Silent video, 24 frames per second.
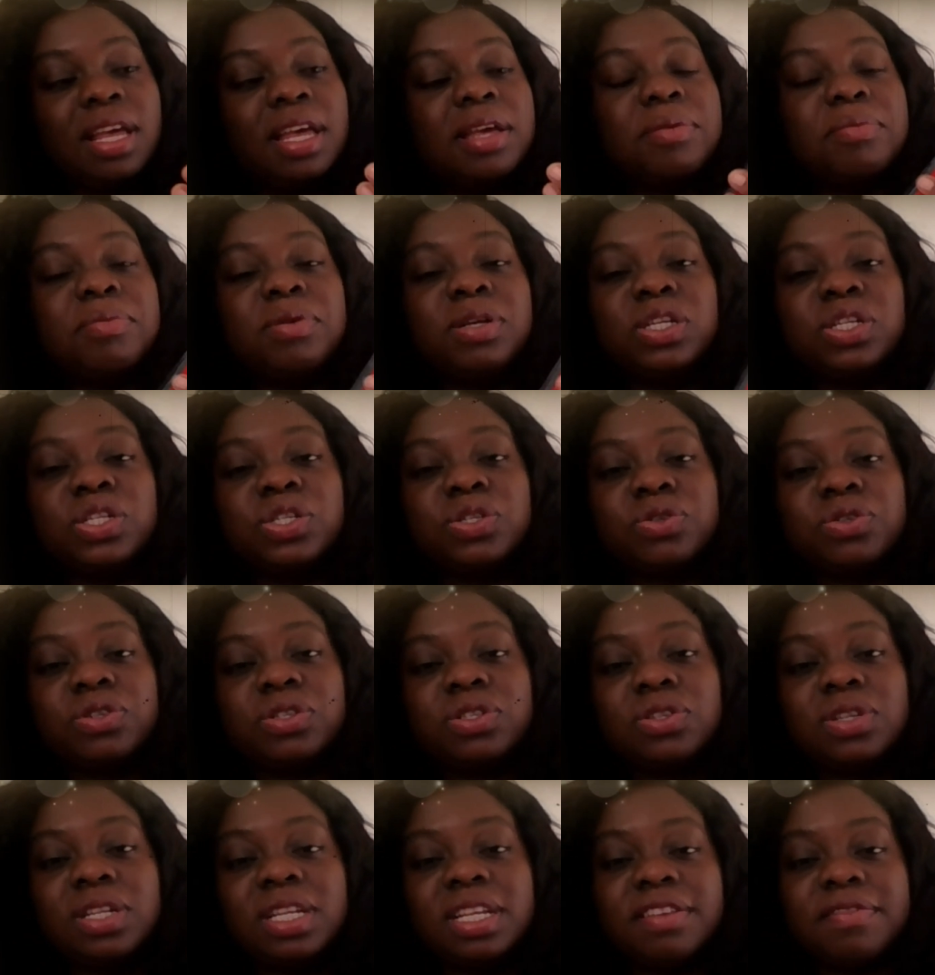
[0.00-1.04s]
be sure to
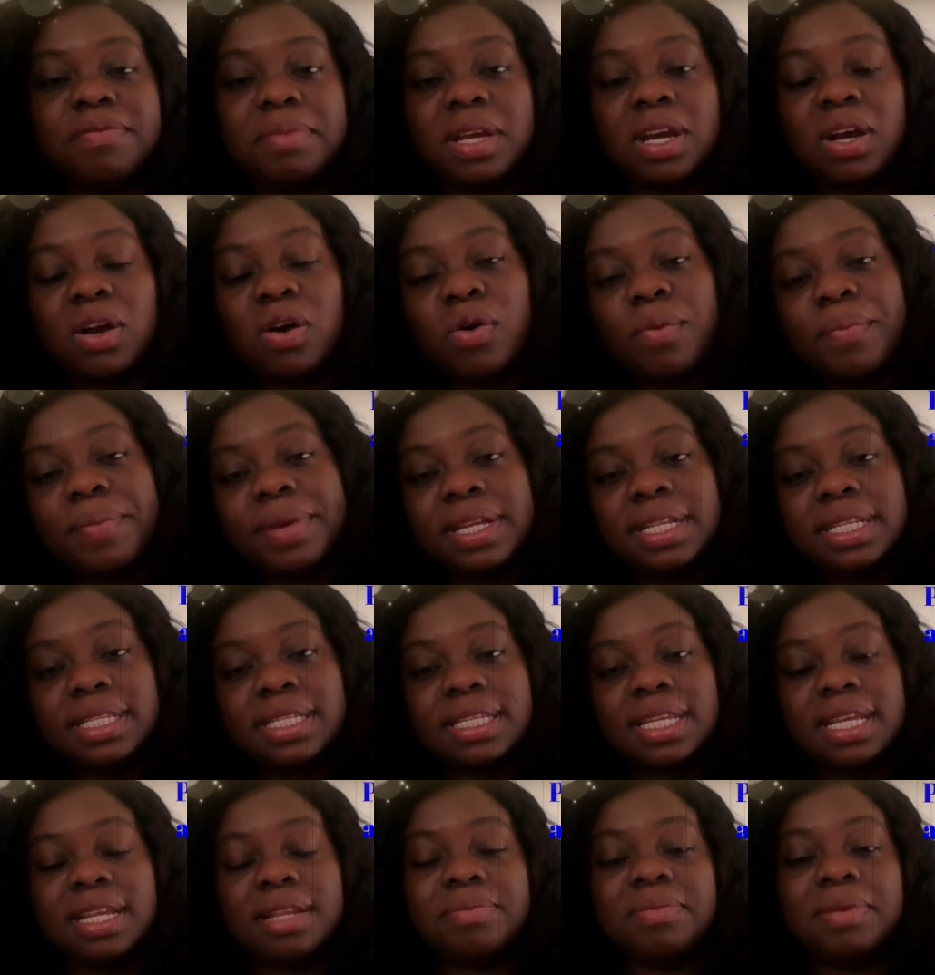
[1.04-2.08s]
leave me a comment,
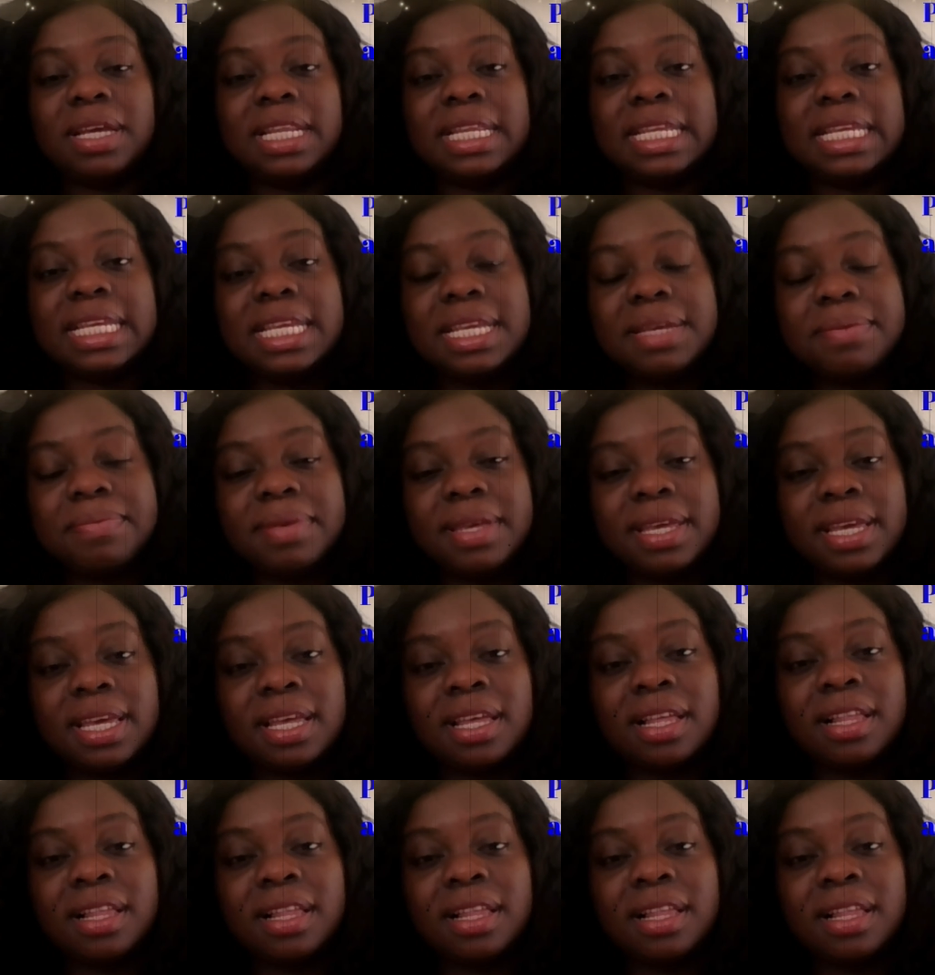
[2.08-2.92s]
send me an email,